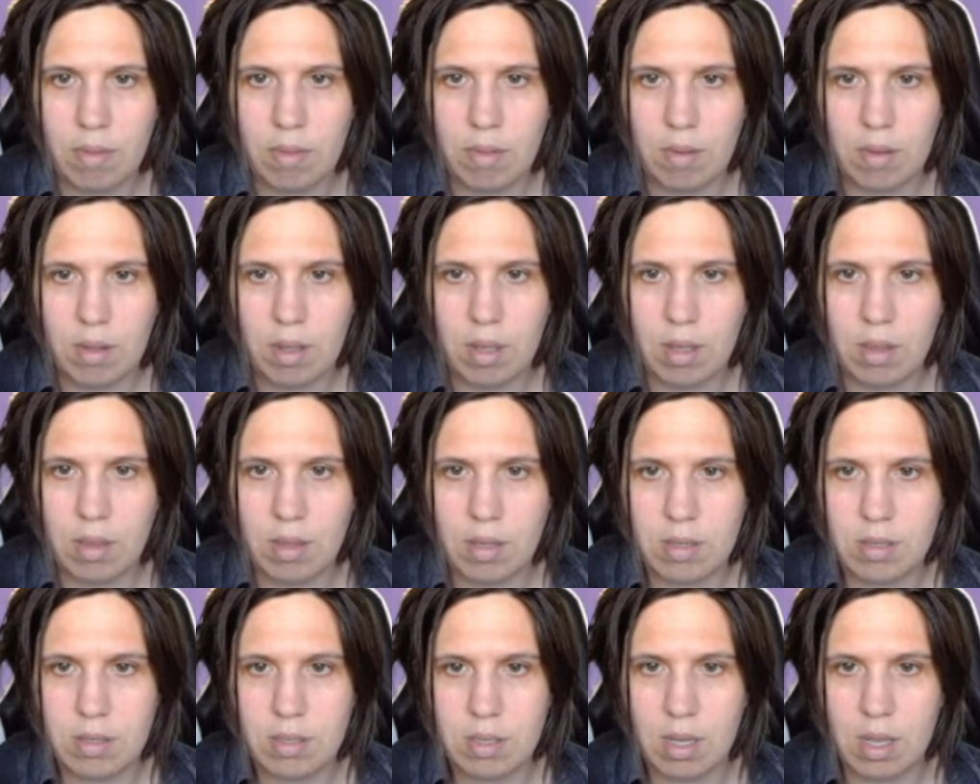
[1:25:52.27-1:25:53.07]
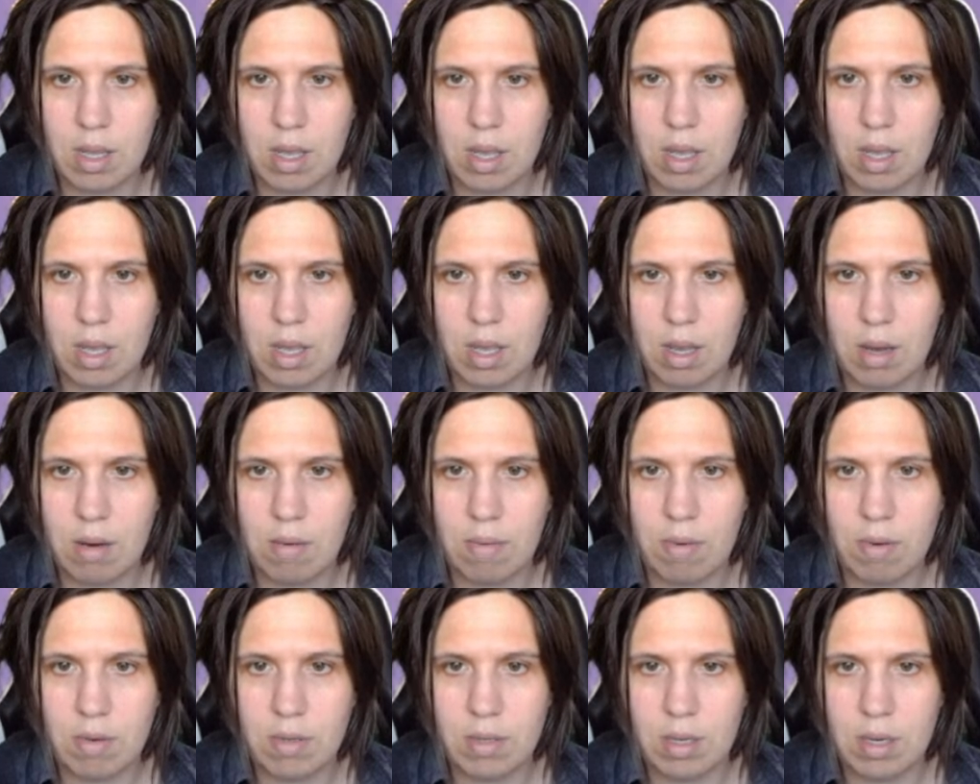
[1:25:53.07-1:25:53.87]
Take this guy,
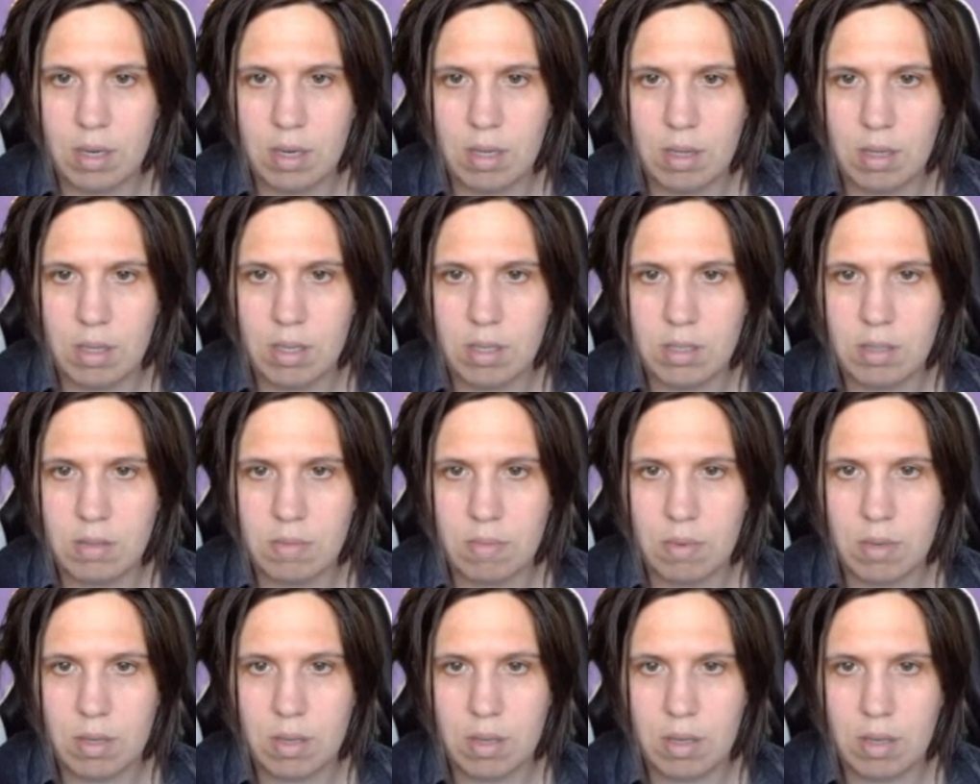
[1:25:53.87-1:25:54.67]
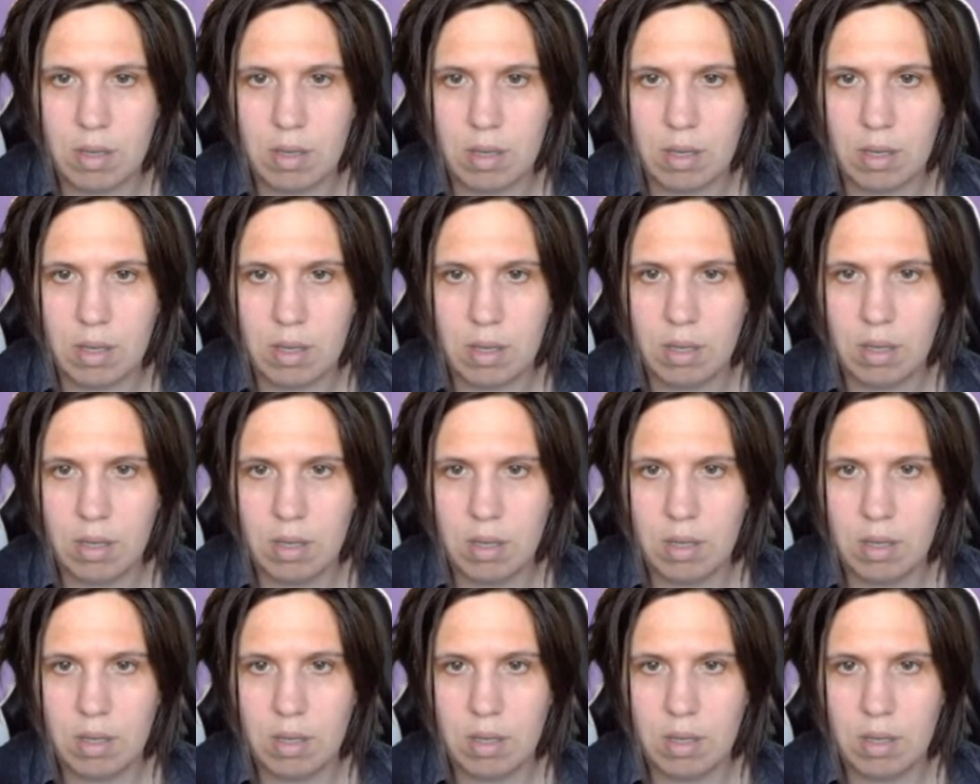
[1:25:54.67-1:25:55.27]
rotate it this way.